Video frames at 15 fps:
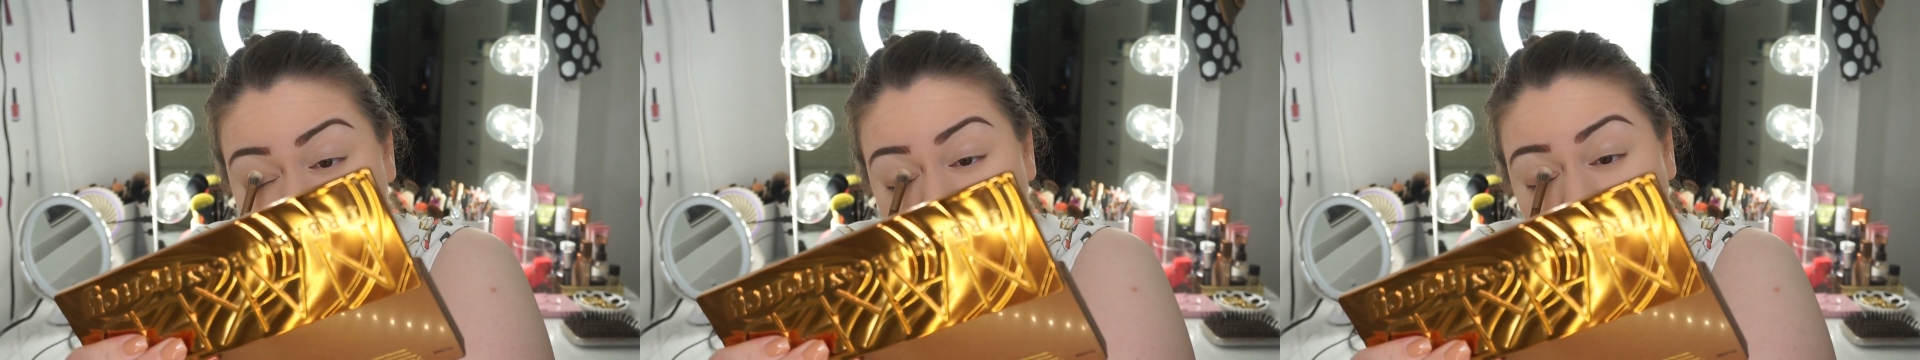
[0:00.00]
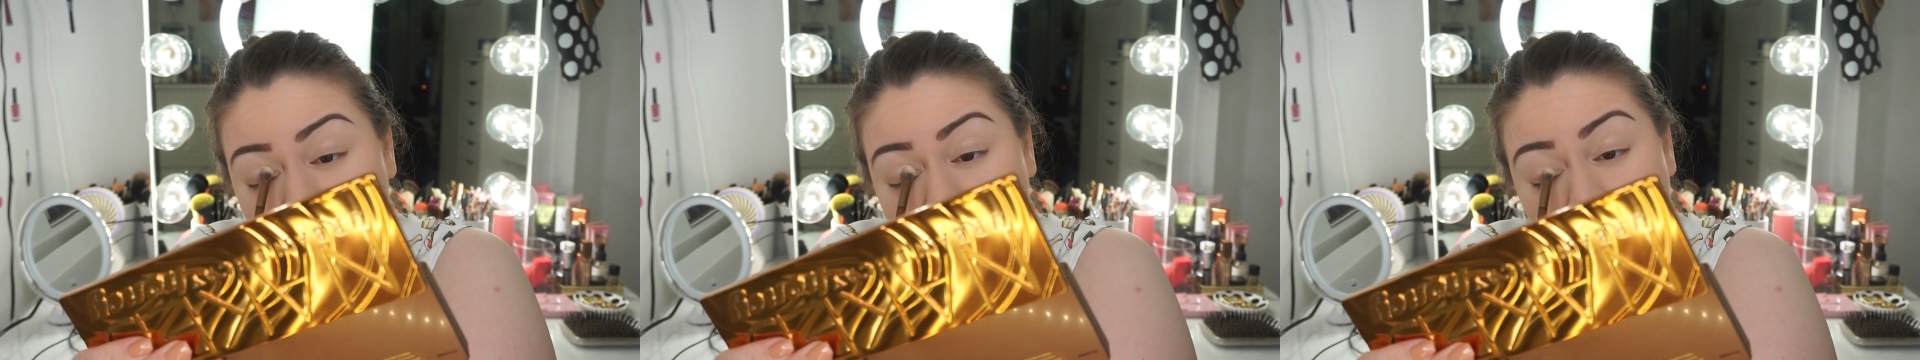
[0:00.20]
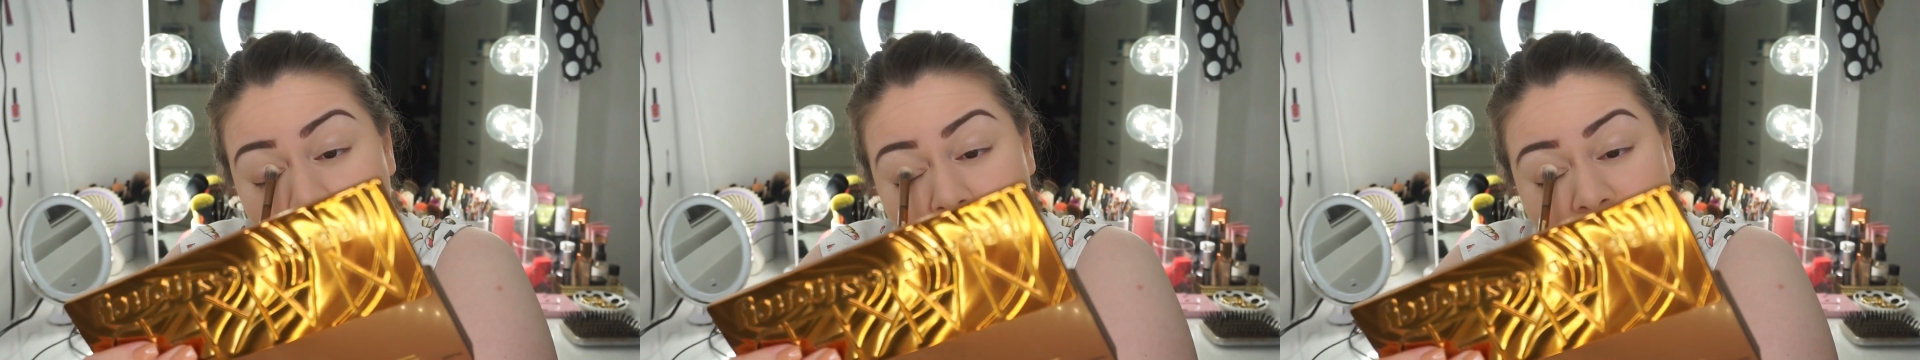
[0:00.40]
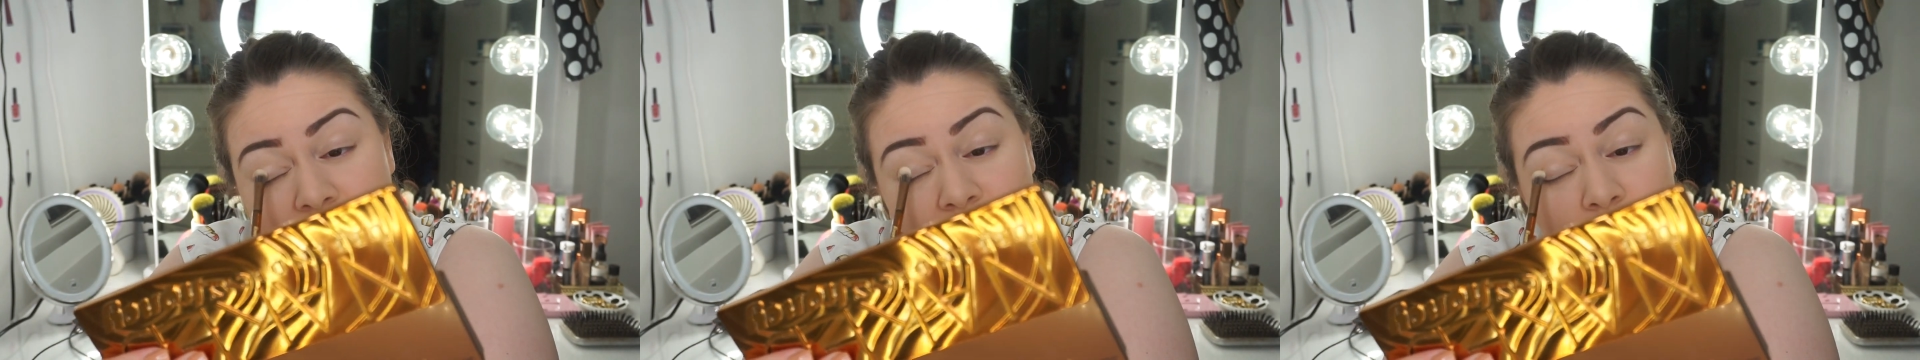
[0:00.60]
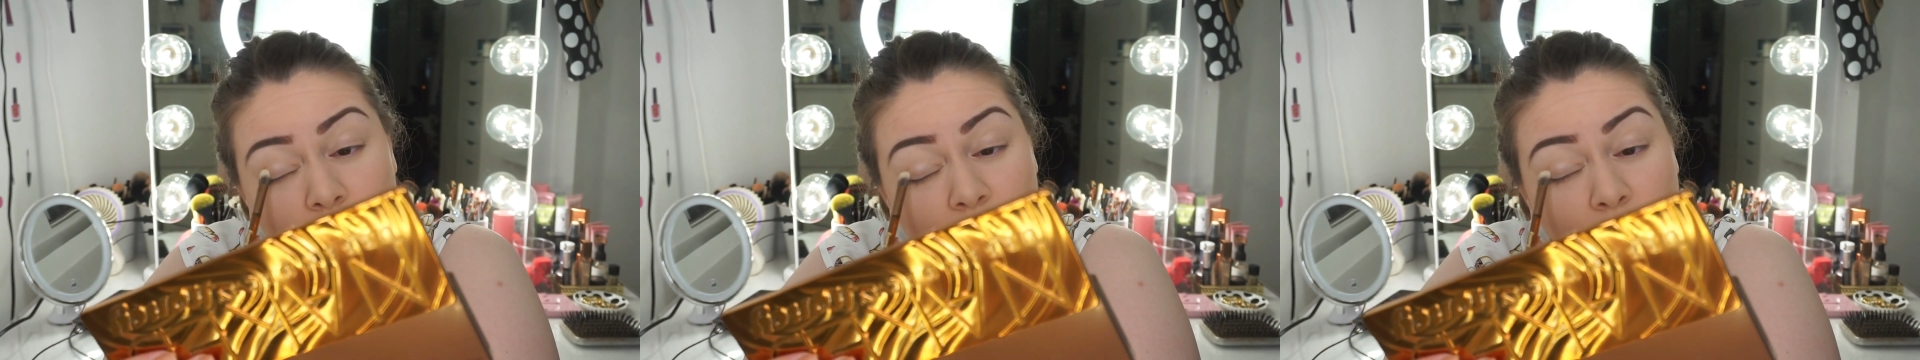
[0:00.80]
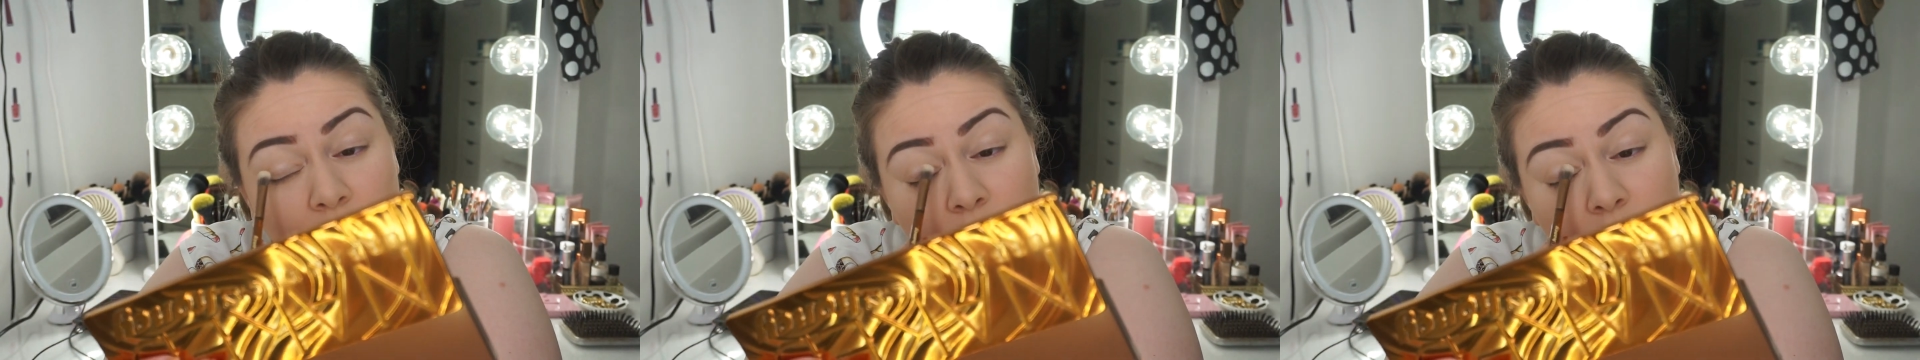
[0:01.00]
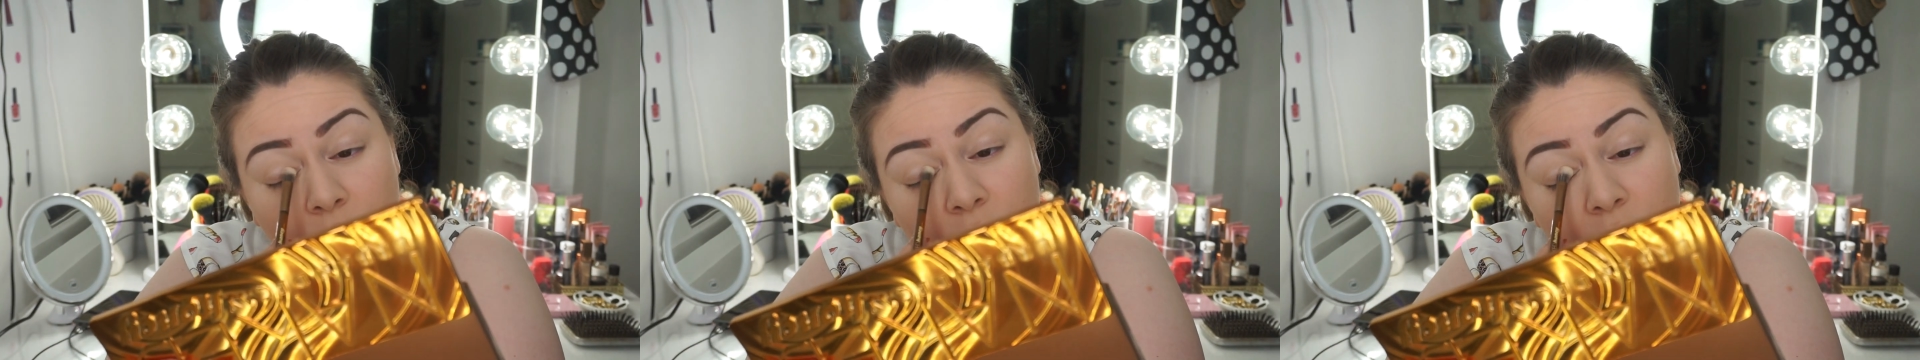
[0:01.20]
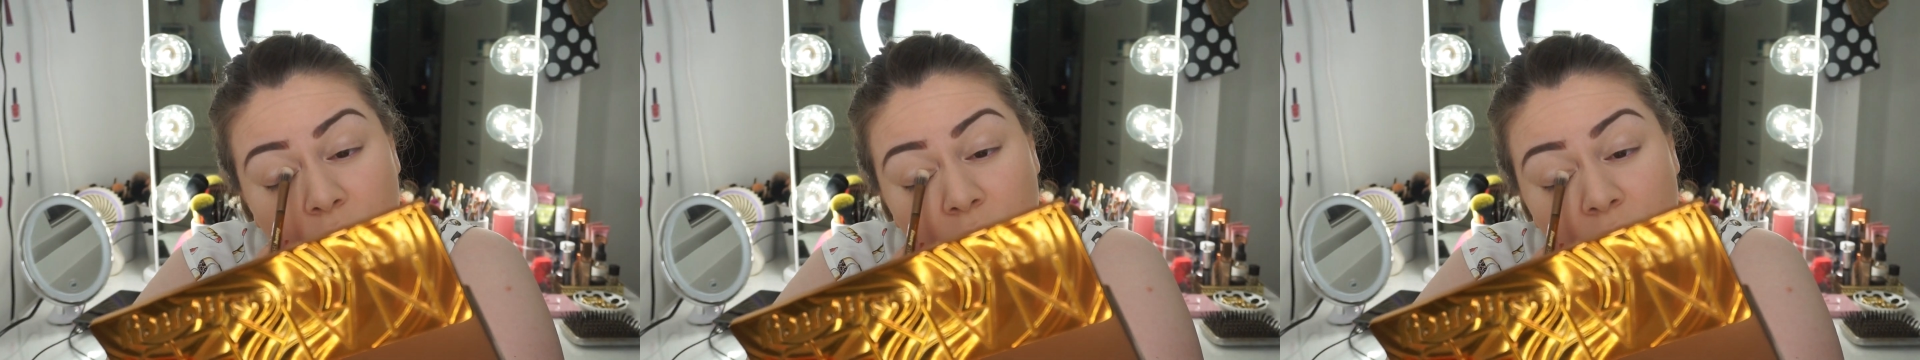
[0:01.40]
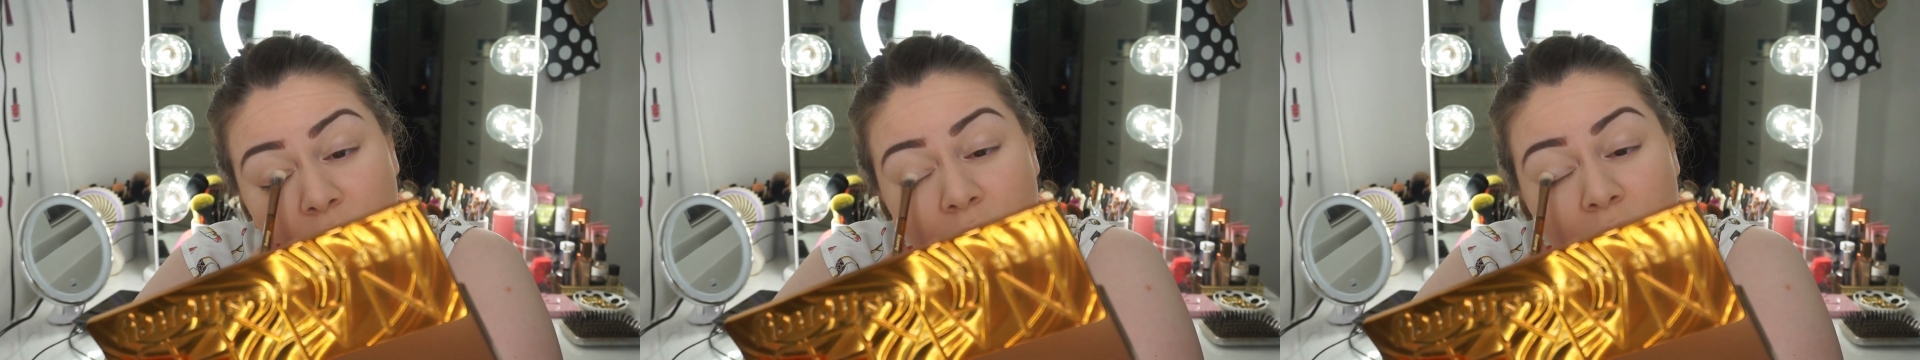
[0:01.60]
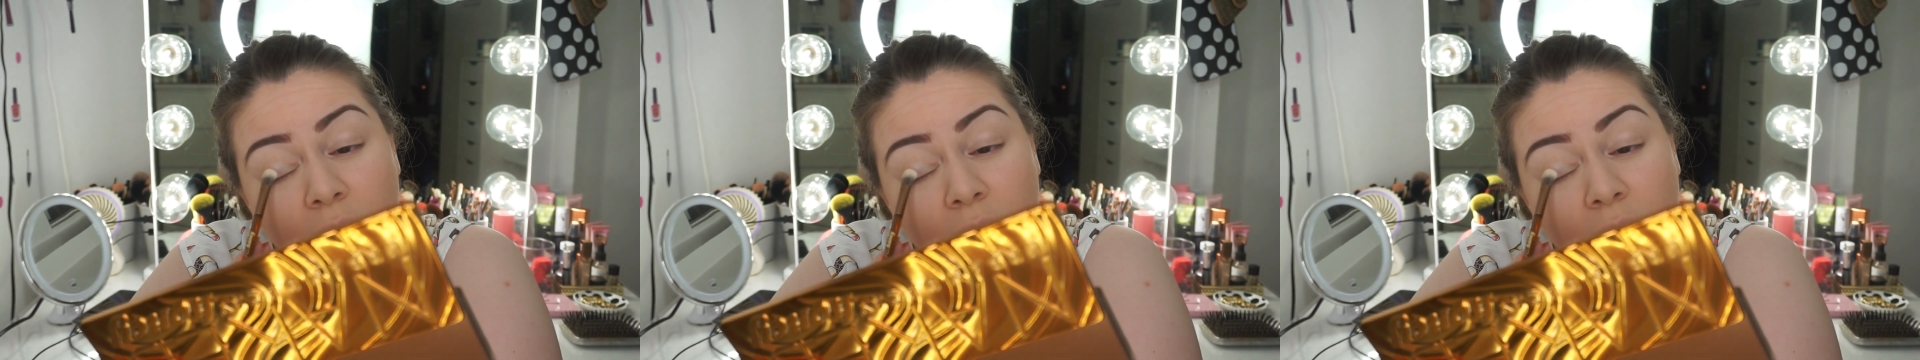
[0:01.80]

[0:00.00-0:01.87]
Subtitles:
it got lost when we were